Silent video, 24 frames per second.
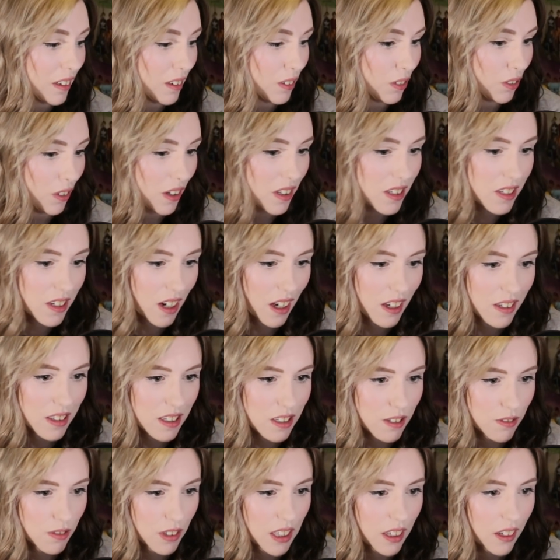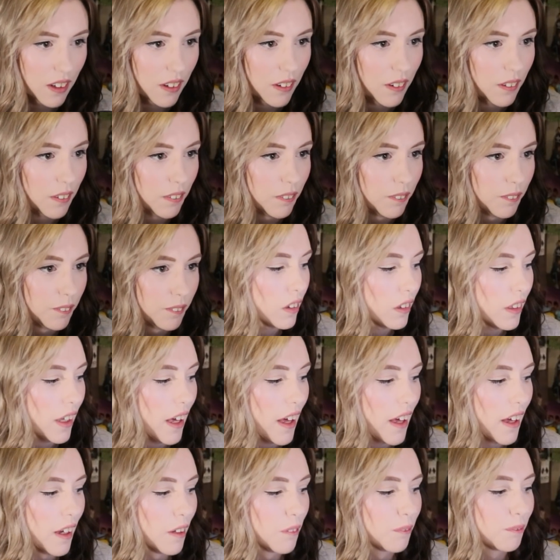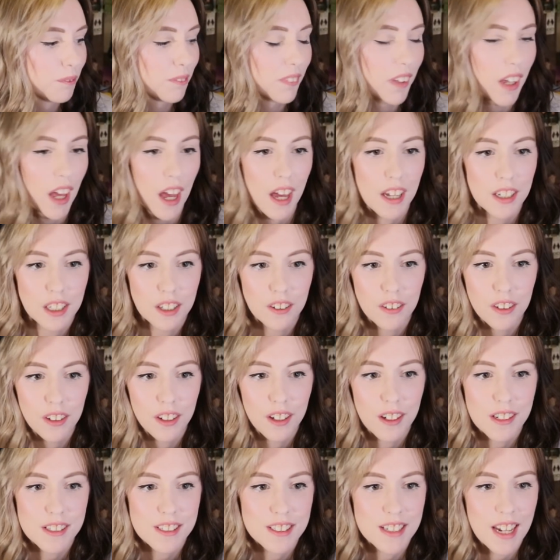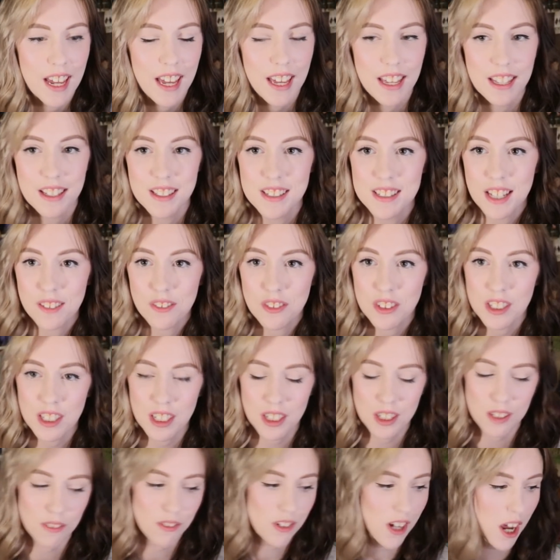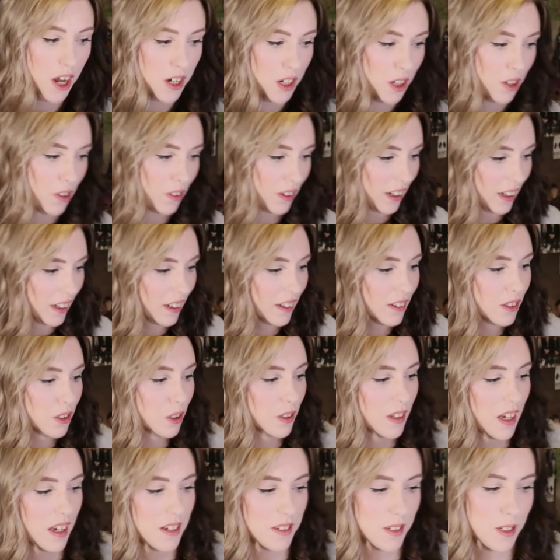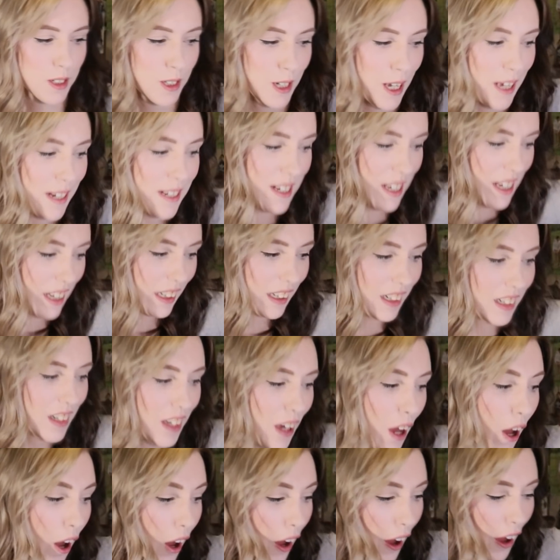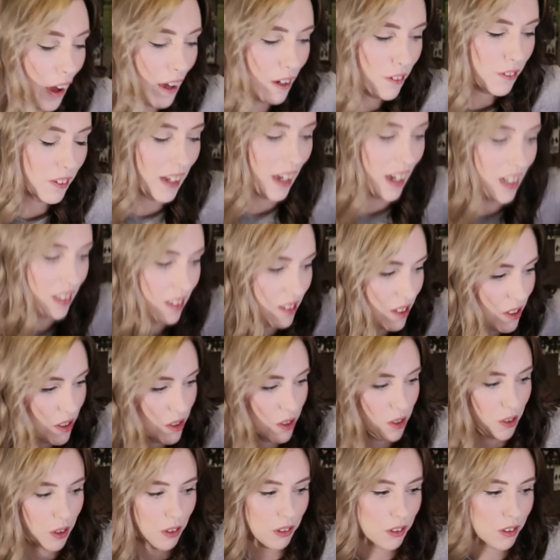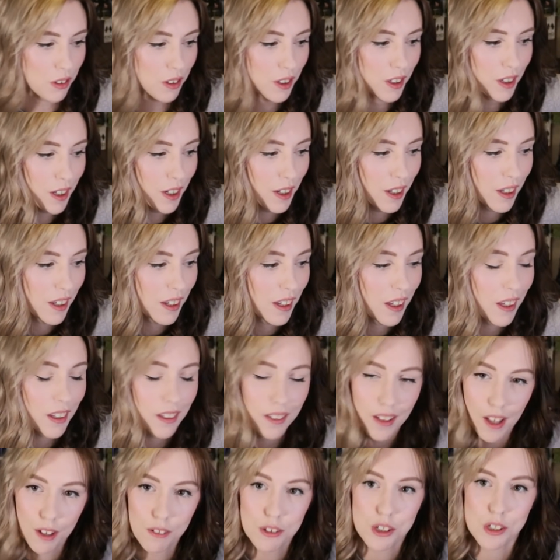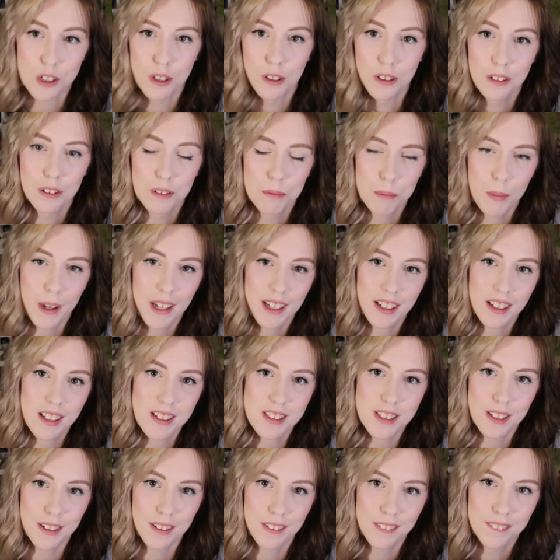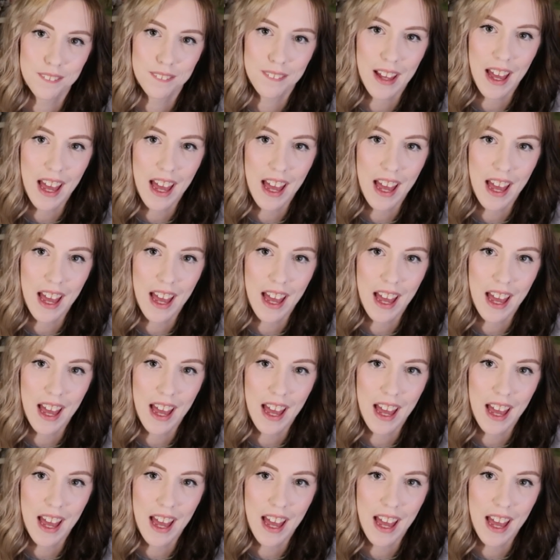restart this video. Yeah, a year ago today, 17th of January, 2019, I reacted to Love Shot by Exo.